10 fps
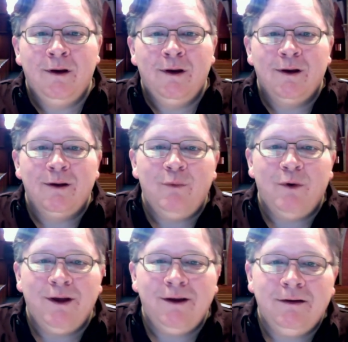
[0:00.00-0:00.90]
Good
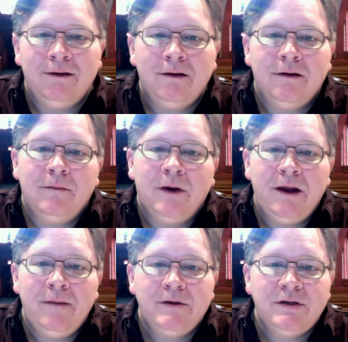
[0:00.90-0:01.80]
morning. My
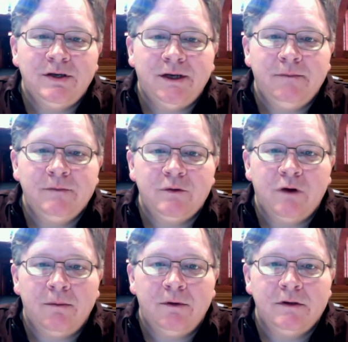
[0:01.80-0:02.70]
name is James
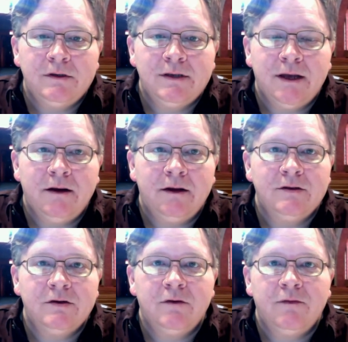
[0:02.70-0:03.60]
Roberts, and I
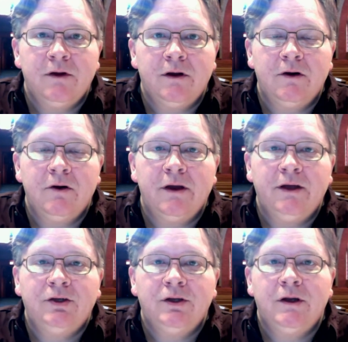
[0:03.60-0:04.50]
serve the
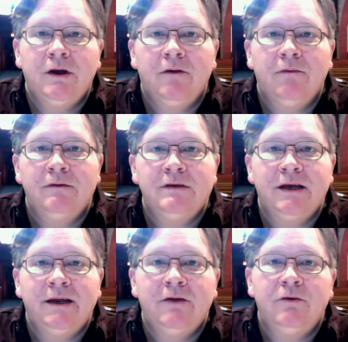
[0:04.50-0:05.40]
congregation of
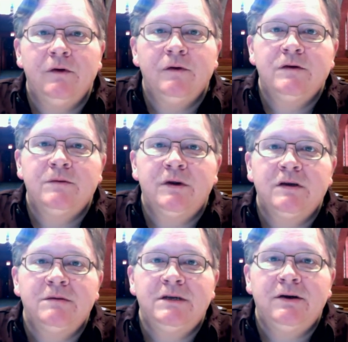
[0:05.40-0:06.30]
St. Andrew's
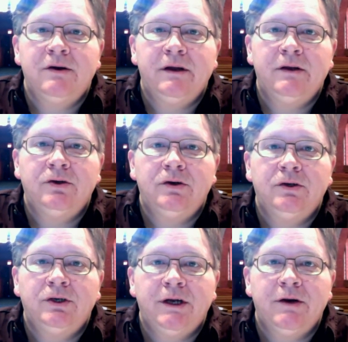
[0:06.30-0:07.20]
Presbyterian
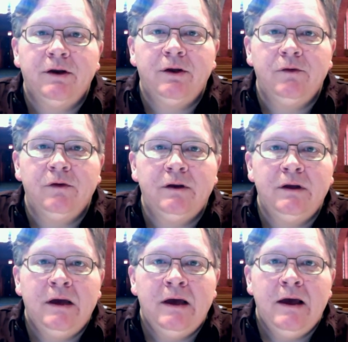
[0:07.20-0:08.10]
Church here in Houston.
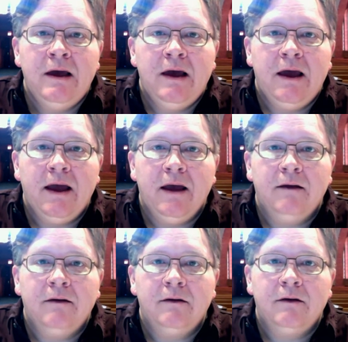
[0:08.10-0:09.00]

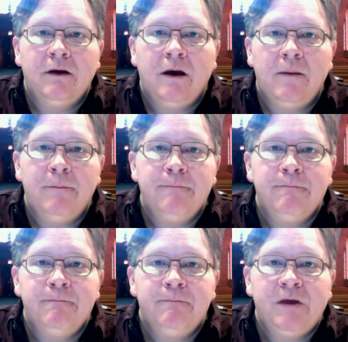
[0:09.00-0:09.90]
And
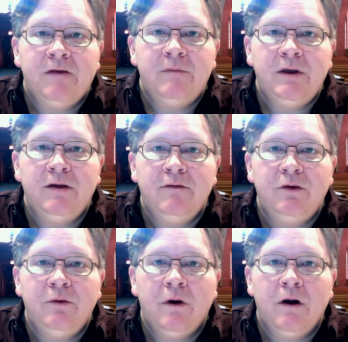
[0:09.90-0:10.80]
as many of
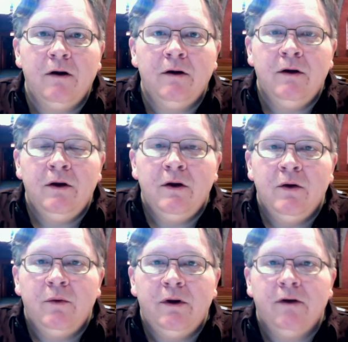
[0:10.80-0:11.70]
you are,
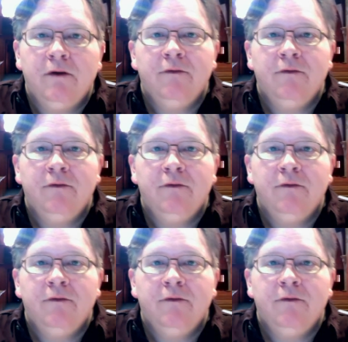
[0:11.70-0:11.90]
we are